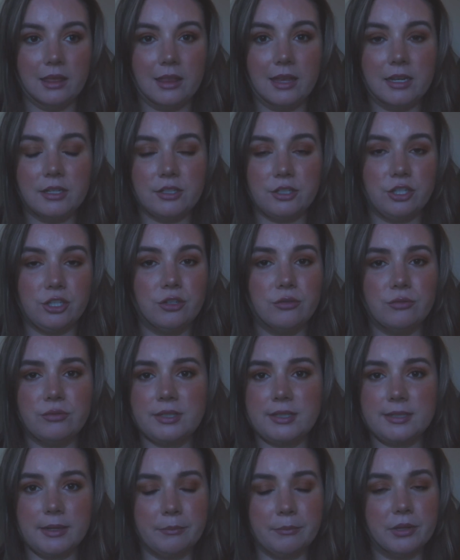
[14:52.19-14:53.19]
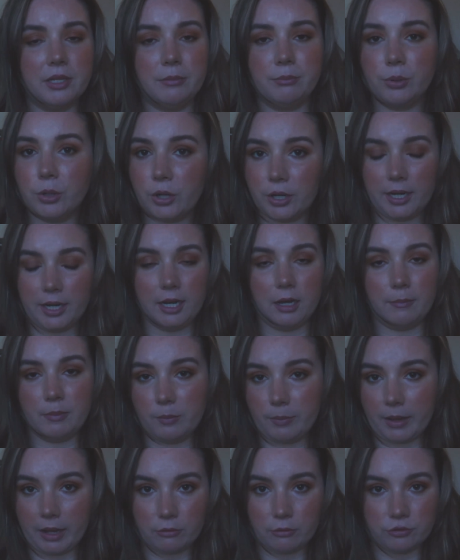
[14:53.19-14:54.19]
That is you simply putting up a
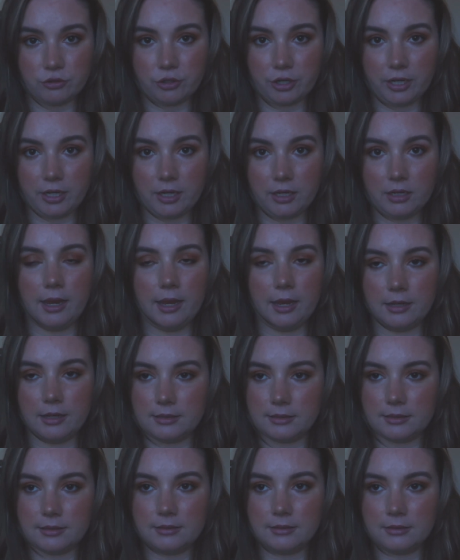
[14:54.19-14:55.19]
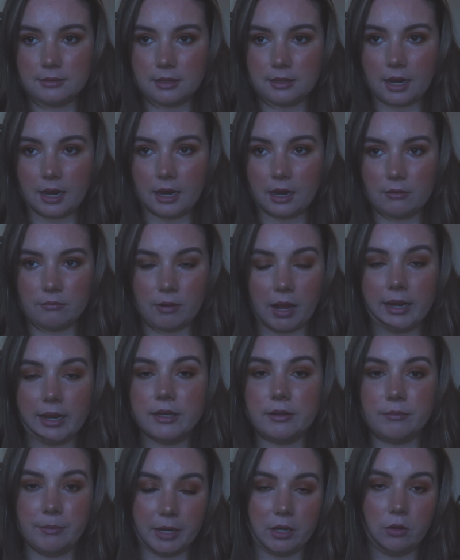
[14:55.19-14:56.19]
boundary. And I
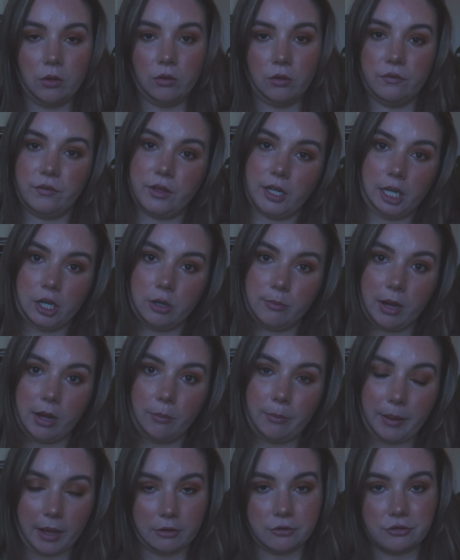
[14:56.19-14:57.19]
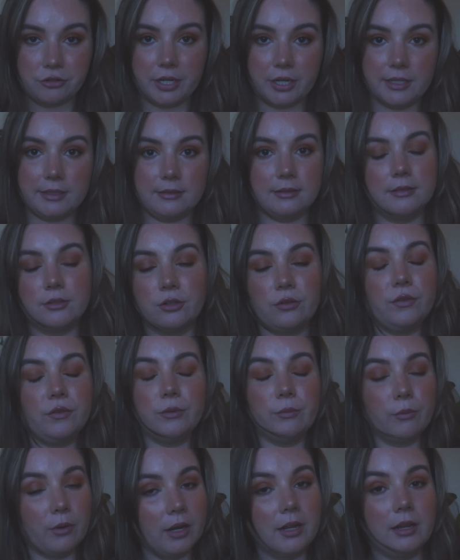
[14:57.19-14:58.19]
could make a whole video about boundaries. So if
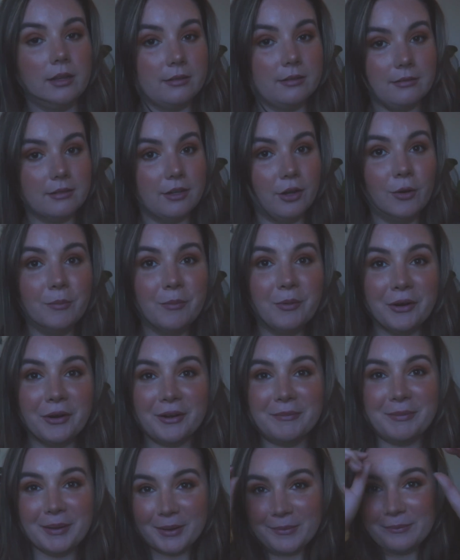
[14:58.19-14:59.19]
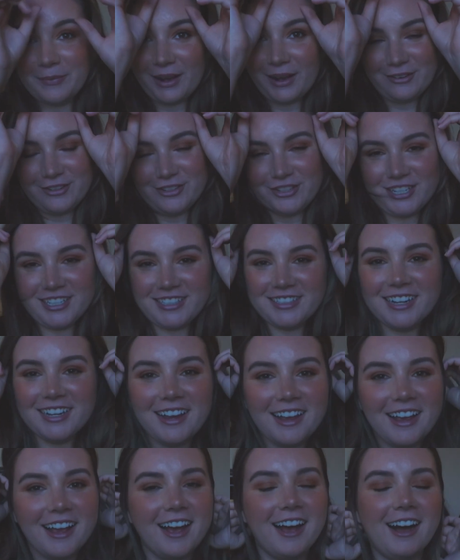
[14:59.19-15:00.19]
you want to know more about boundaries,
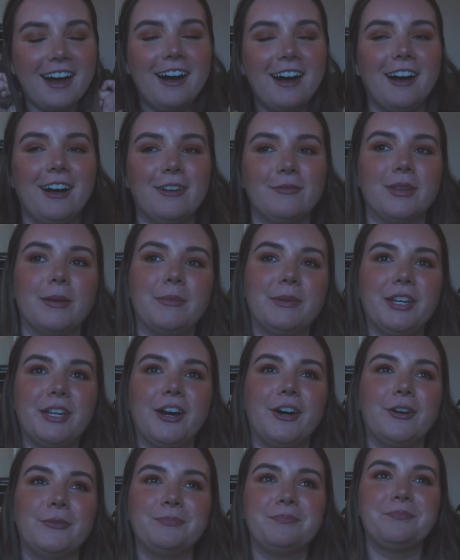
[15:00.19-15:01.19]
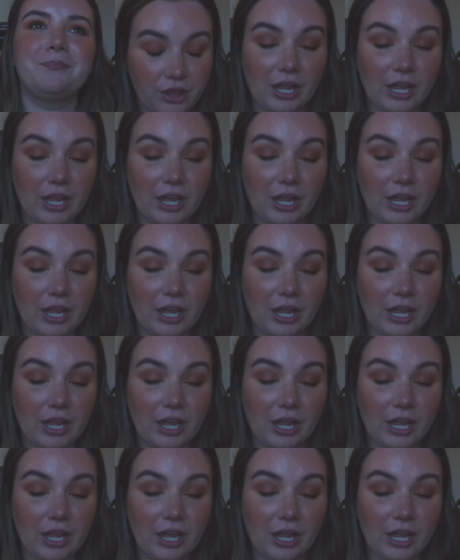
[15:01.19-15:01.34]
let me know.